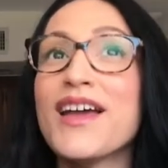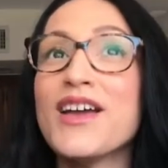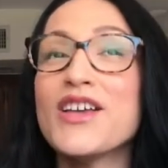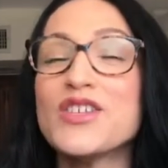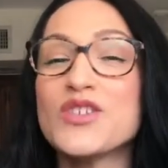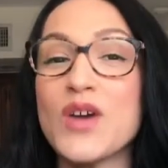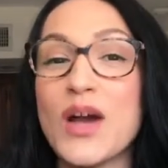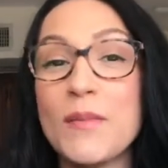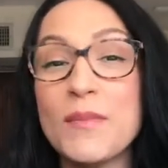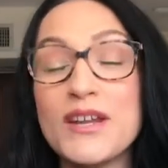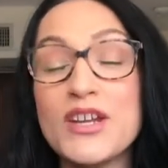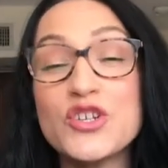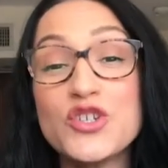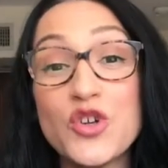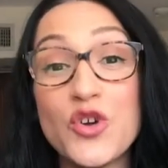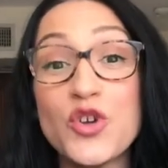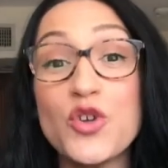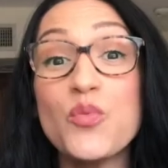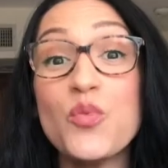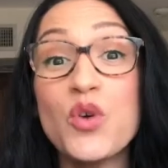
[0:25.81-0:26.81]
So I'm going to show
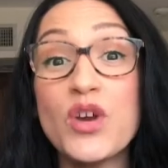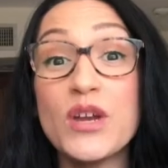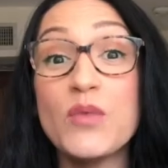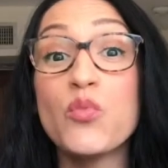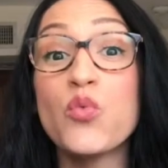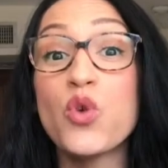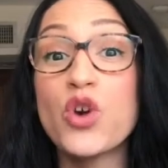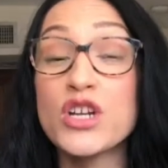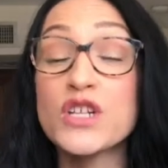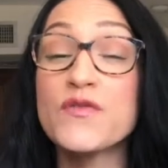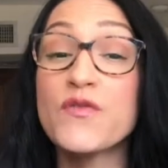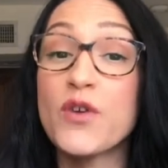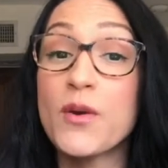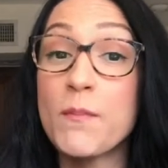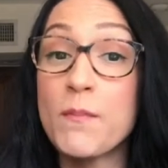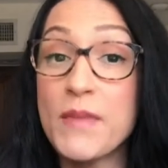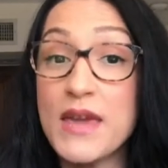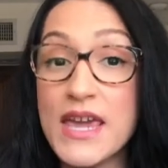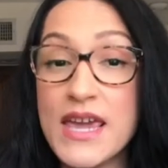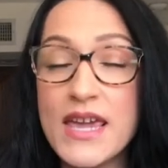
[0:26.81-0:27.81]
you what worked for
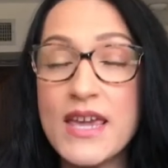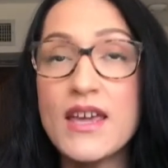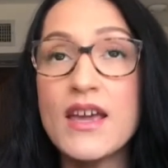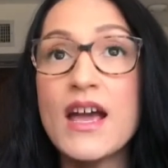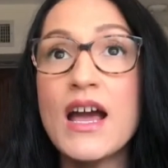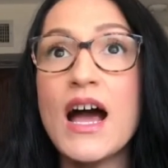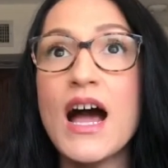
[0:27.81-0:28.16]
me.